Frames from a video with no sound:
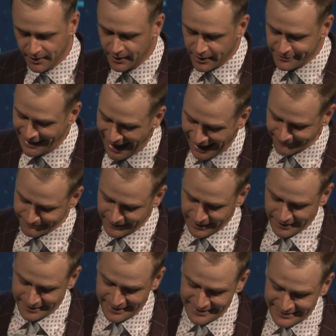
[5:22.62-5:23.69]
that
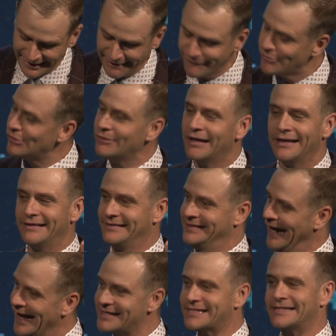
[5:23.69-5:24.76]
the devil
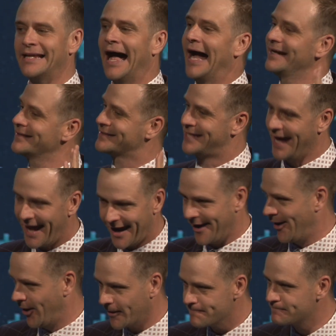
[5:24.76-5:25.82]
does not
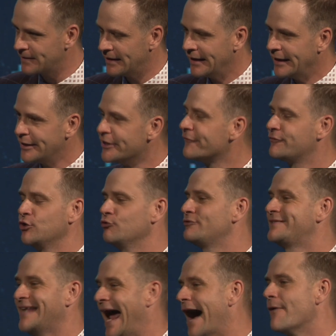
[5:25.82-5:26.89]
care if you
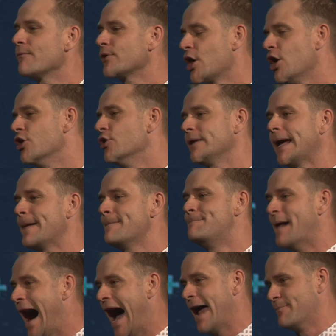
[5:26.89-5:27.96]
download a
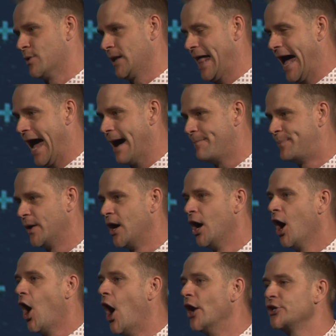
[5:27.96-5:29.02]
Bible app
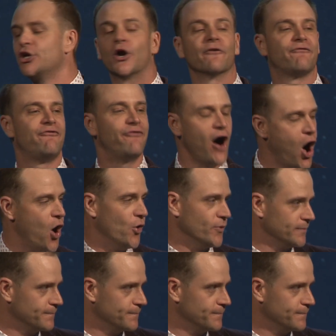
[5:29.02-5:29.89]
on your phone.